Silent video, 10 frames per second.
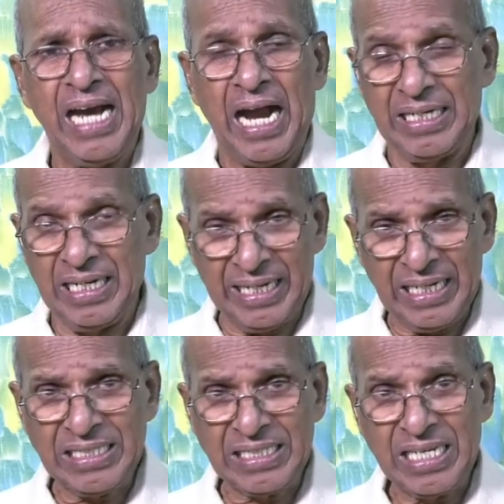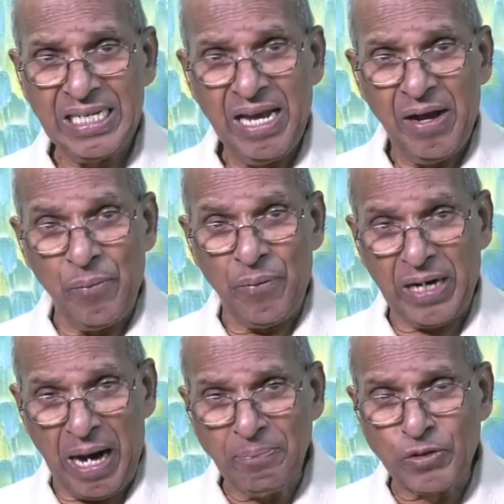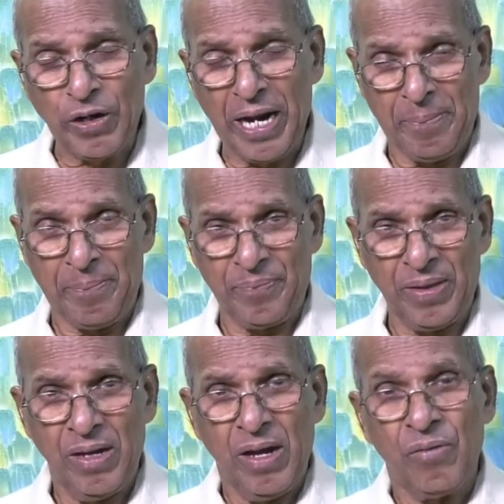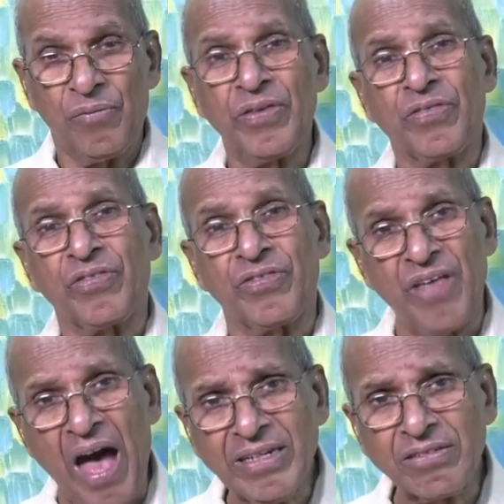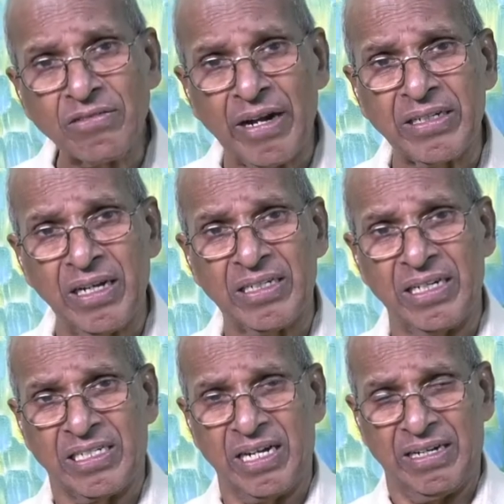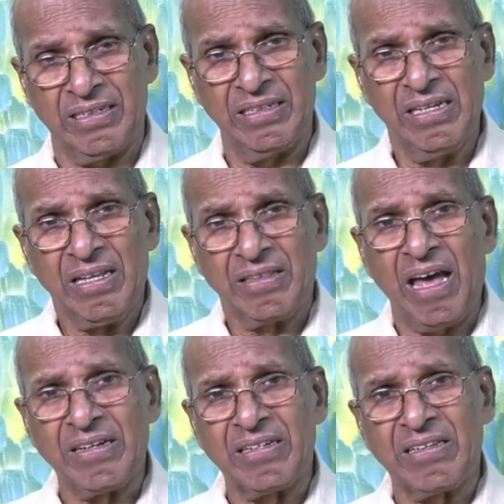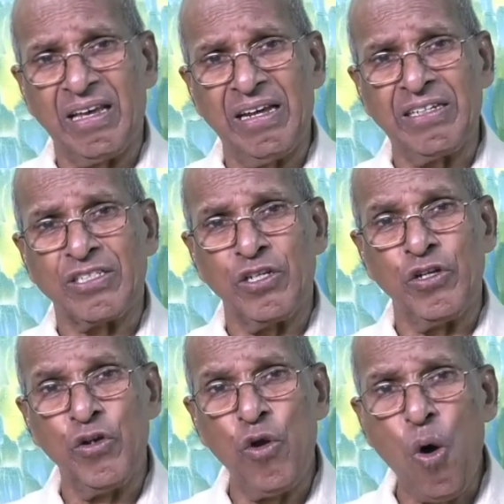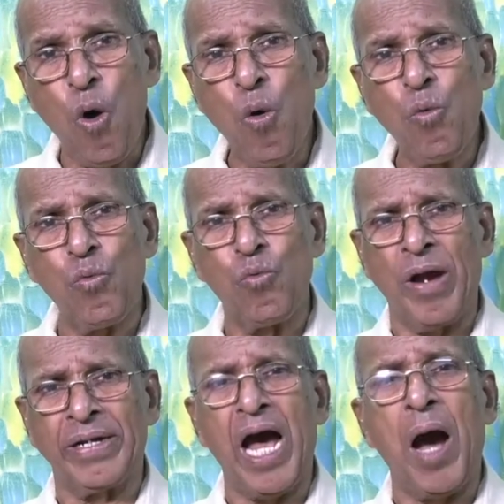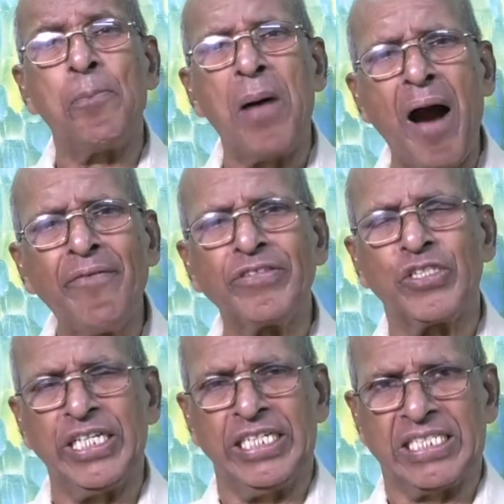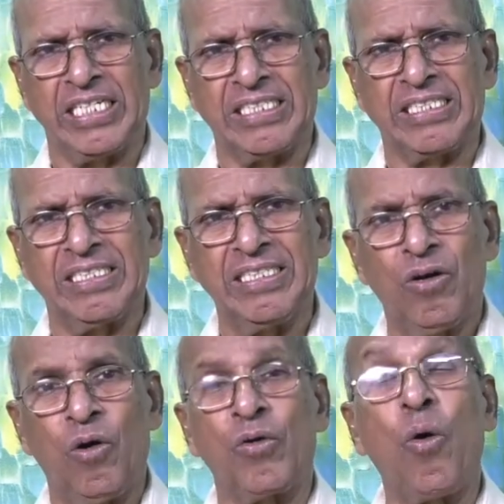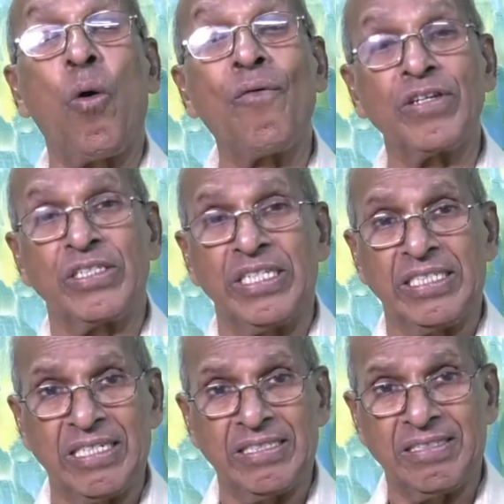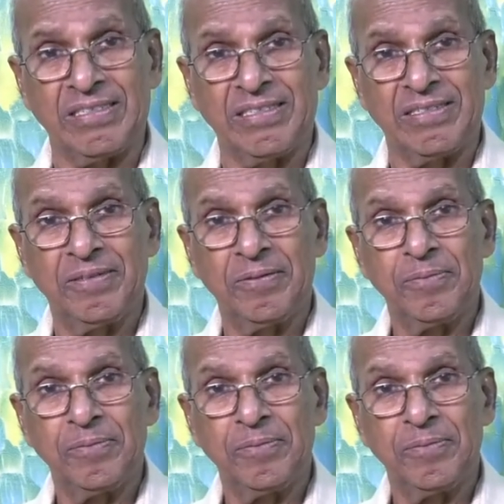And let us come to Him with that recognition that there is no one above Jesus or over Jesus.